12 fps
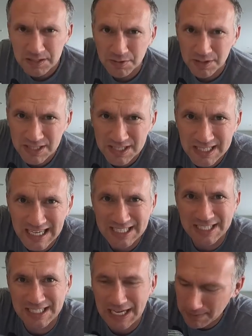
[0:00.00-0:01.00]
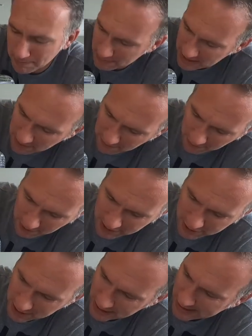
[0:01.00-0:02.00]
So this is actually a mini
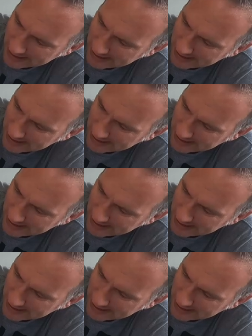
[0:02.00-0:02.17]
fridge